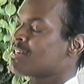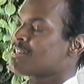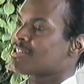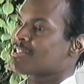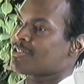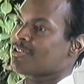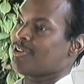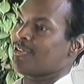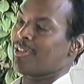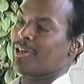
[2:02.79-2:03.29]
Right.
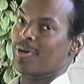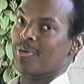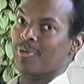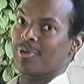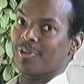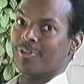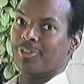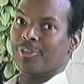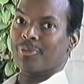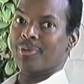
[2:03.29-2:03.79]
So there
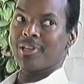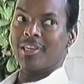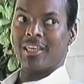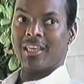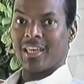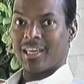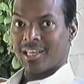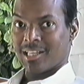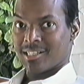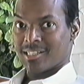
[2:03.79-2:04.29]
were three
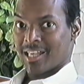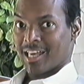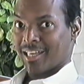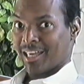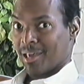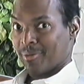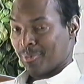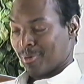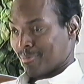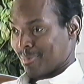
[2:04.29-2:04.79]
kids that
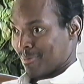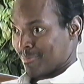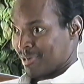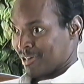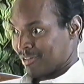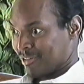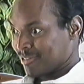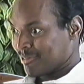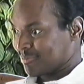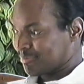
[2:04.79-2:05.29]
came with my
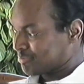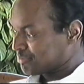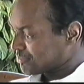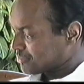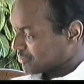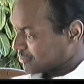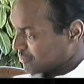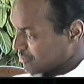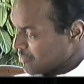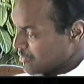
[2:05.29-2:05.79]
mother.
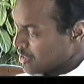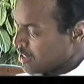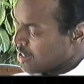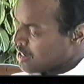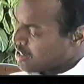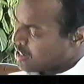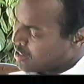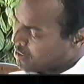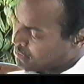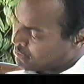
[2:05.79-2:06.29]

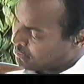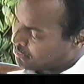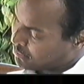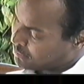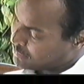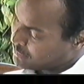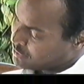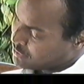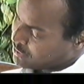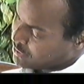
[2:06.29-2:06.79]
Mm-hmm. Um,
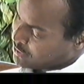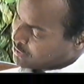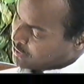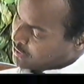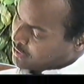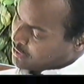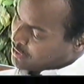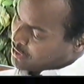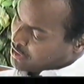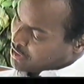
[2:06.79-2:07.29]

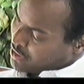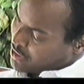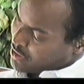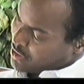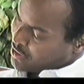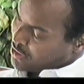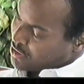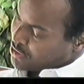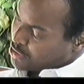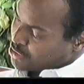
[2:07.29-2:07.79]

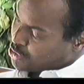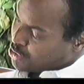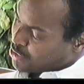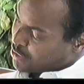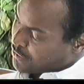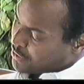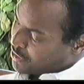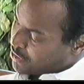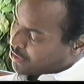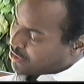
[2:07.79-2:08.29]
two
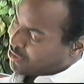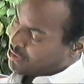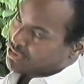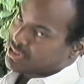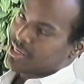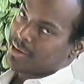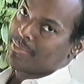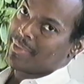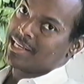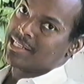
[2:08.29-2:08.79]
of the
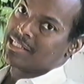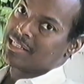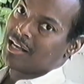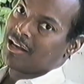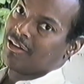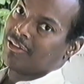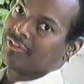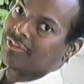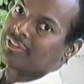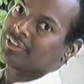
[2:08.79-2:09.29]
girls and
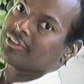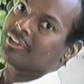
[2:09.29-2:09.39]
myself.